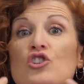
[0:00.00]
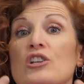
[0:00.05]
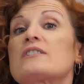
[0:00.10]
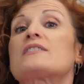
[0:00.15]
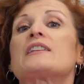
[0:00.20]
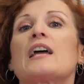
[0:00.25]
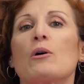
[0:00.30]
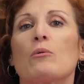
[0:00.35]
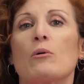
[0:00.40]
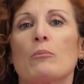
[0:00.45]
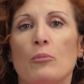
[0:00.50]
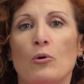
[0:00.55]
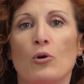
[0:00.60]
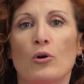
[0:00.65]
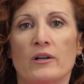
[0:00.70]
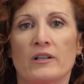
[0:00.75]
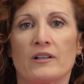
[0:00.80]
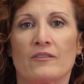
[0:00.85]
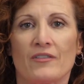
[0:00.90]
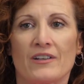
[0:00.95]
just how
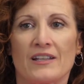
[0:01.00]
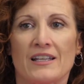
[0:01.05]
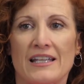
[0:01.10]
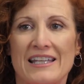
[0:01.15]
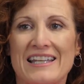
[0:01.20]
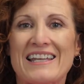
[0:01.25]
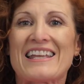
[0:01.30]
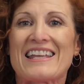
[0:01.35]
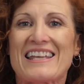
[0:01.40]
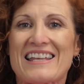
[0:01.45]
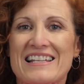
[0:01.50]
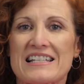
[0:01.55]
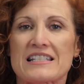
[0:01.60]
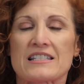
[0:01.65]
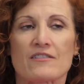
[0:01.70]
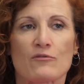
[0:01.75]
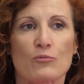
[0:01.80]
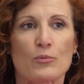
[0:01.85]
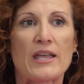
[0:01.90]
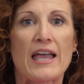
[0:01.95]
important of it it
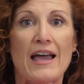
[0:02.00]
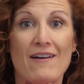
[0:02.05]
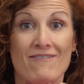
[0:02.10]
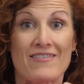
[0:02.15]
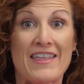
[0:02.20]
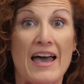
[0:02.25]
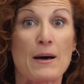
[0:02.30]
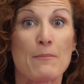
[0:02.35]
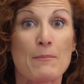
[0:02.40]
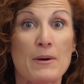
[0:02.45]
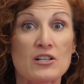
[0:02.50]
is if we have that